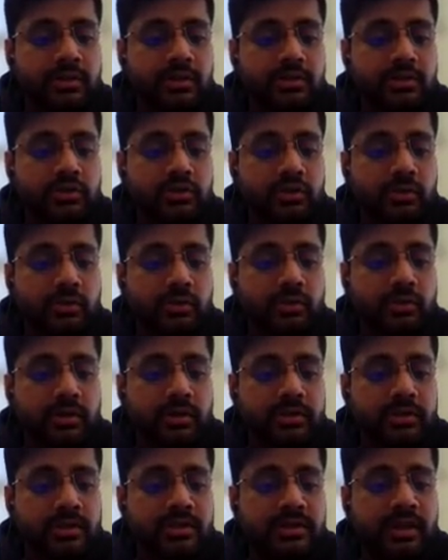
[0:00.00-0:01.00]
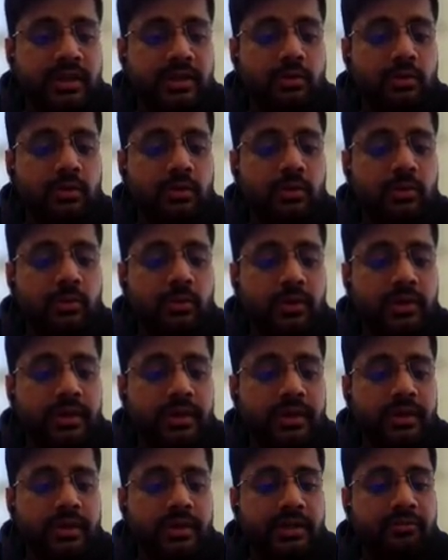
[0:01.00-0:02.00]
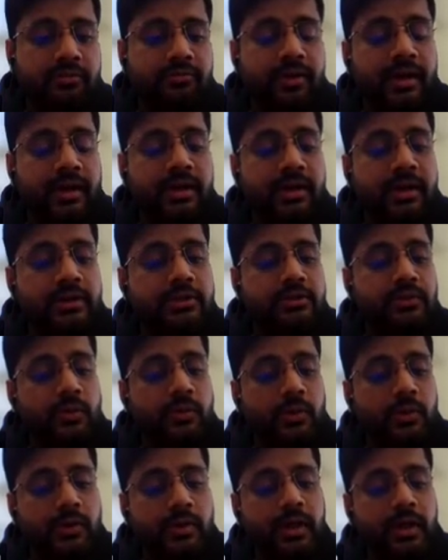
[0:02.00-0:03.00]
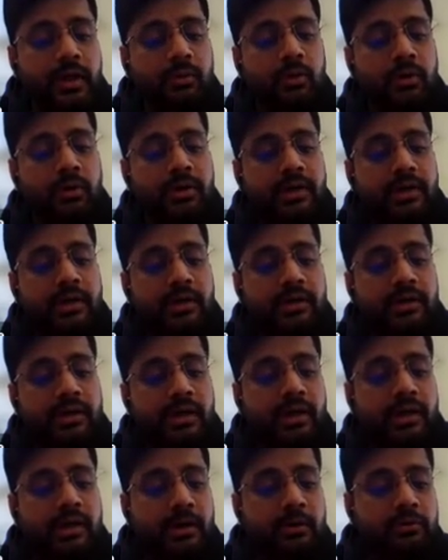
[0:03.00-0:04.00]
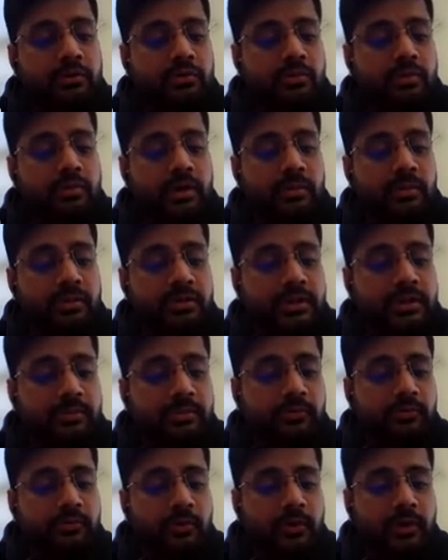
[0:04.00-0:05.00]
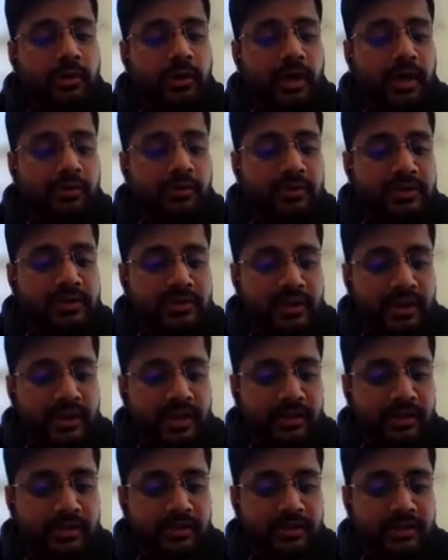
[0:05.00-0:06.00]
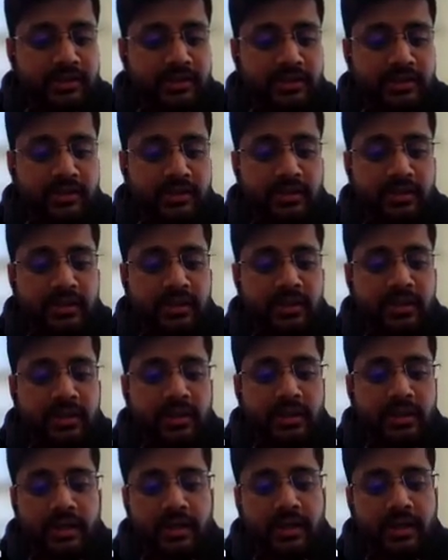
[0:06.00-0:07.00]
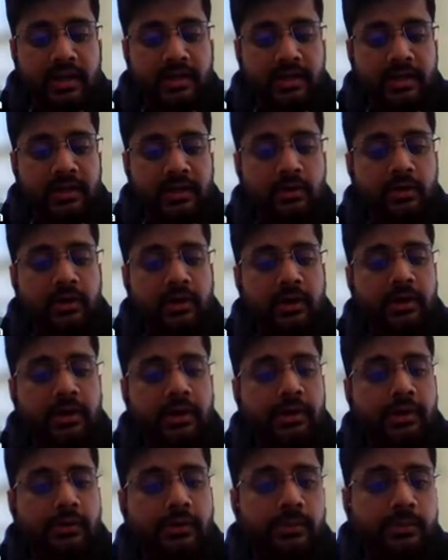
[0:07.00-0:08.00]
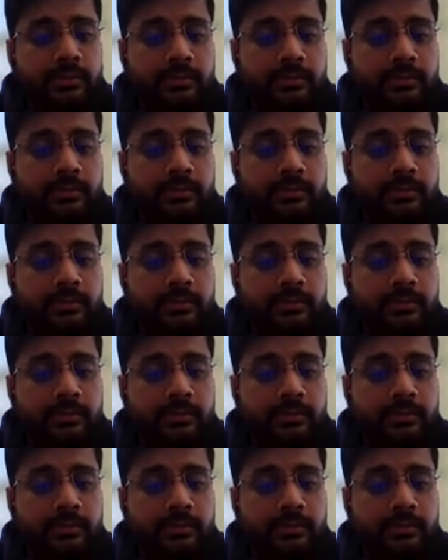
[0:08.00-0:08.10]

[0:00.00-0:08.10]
So since I don't want it in the finance folder, I want it in the accounts payable subfolder, I will select this and I'll click on continue.